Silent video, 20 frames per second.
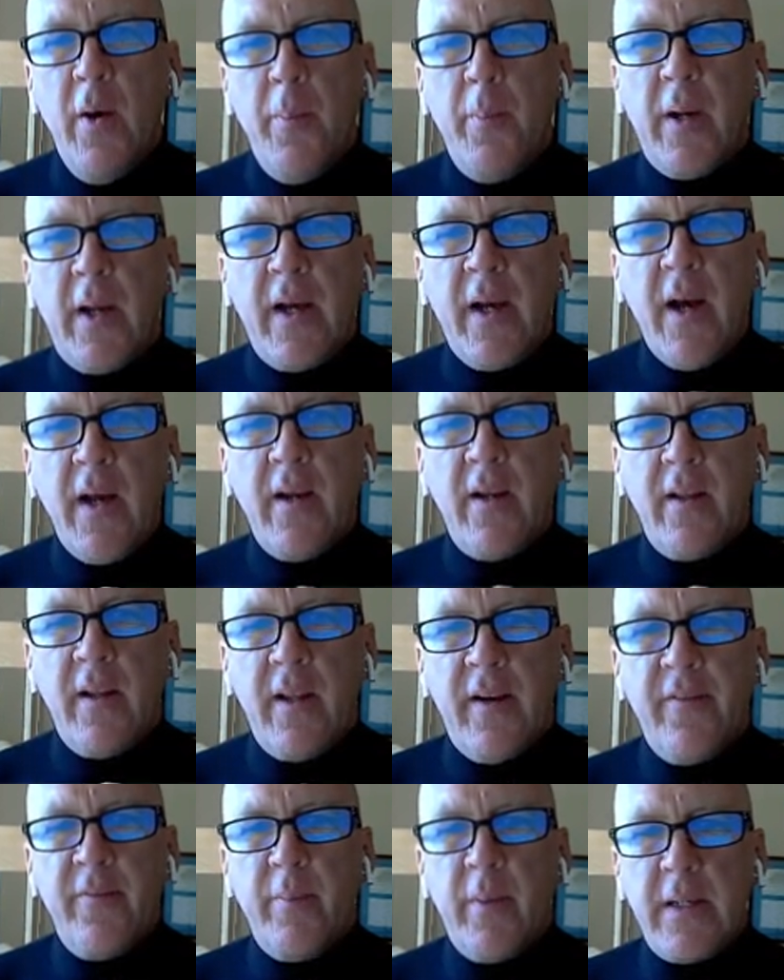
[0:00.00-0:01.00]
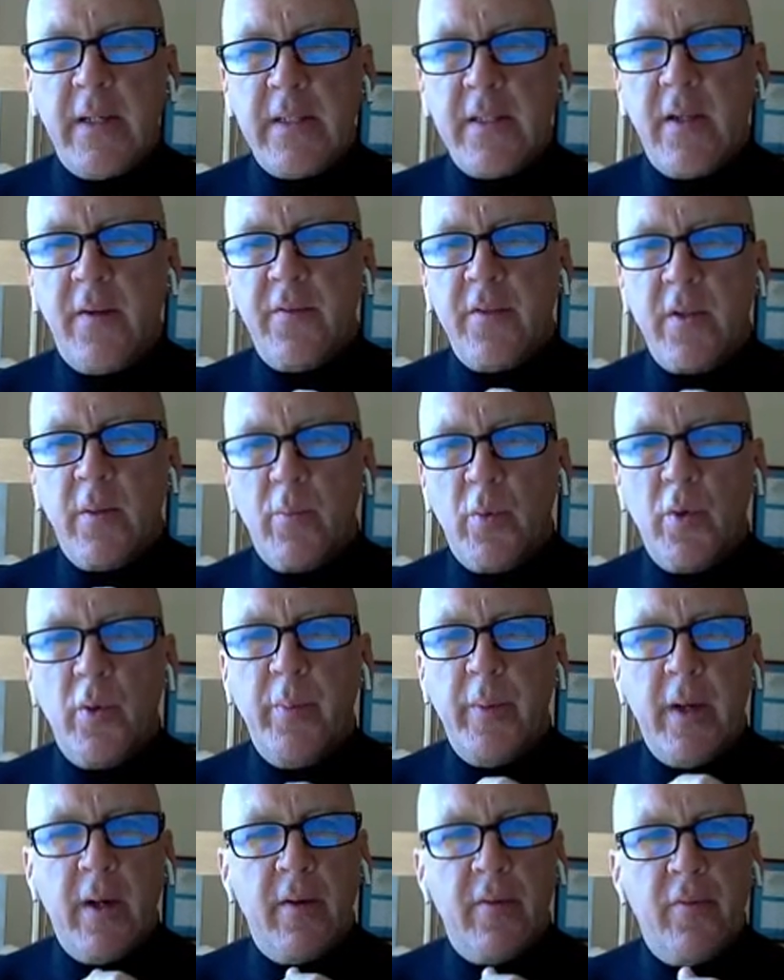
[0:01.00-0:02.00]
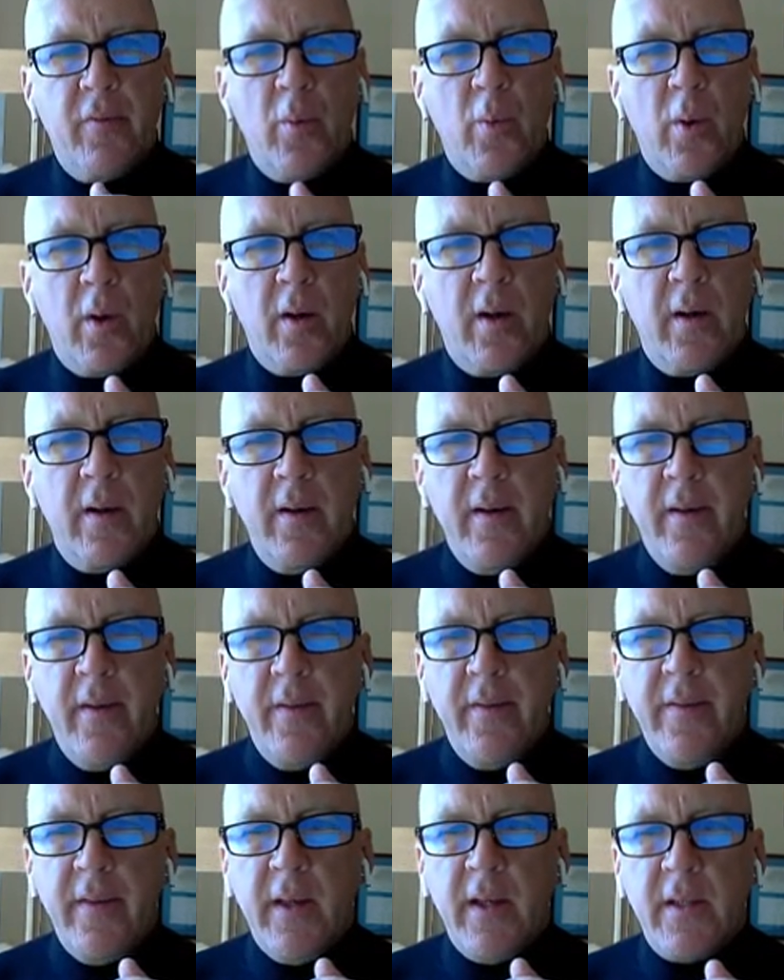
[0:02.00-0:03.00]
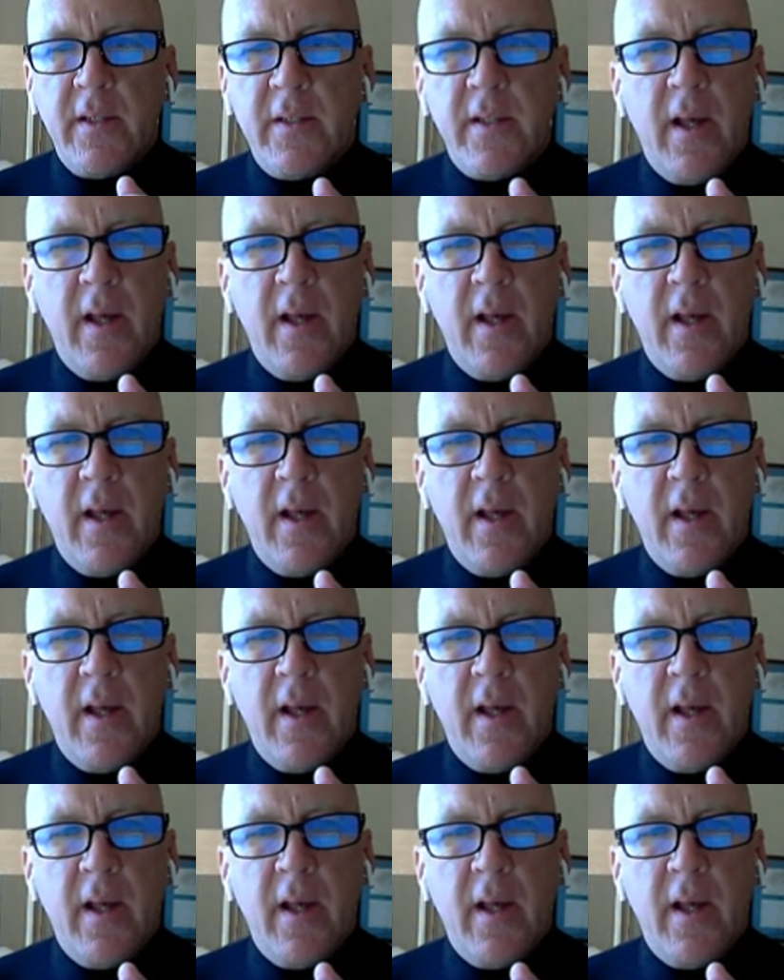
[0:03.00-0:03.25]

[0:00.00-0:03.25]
But I kind of left myself some room here for things